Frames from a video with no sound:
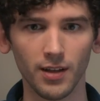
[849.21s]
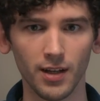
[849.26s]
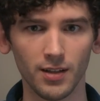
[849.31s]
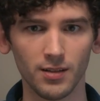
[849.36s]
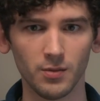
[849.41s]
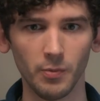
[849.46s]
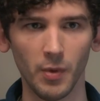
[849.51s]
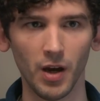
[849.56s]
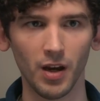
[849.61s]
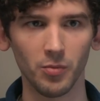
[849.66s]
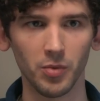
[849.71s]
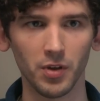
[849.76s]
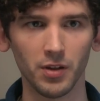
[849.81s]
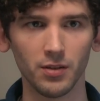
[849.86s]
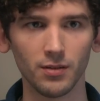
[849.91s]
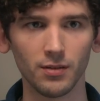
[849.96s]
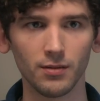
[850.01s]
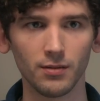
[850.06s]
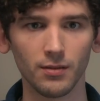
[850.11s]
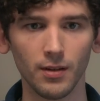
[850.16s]
That's my
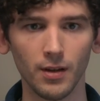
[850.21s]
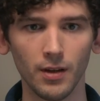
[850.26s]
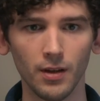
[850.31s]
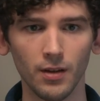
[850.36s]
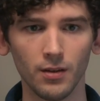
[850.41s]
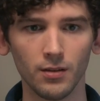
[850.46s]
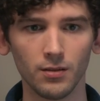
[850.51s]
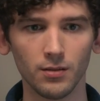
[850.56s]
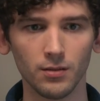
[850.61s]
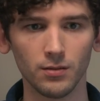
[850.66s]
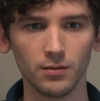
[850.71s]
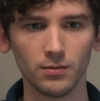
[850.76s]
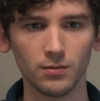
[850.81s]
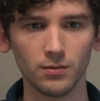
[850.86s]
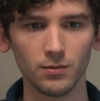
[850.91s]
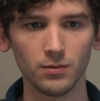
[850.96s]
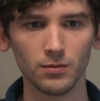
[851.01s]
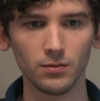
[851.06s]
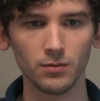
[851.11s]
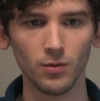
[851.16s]
opinion.
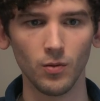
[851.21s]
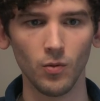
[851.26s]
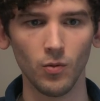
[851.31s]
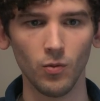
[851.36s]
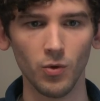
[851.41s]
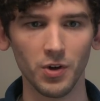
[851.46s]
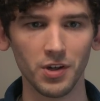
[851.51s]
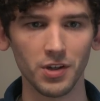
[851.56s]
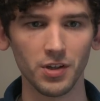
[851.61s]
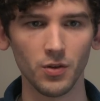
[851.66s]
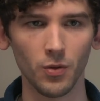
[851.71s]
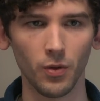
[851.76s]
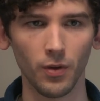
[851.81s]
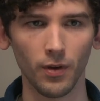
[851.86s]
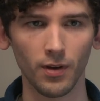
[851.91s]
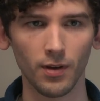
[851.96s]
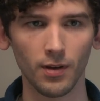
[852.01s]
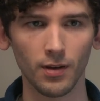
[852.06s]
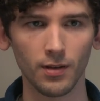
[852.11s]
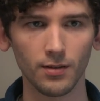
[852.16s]
What do you
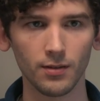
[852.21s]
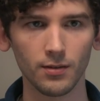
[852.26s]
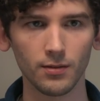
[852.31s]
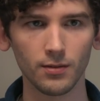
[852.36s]
think?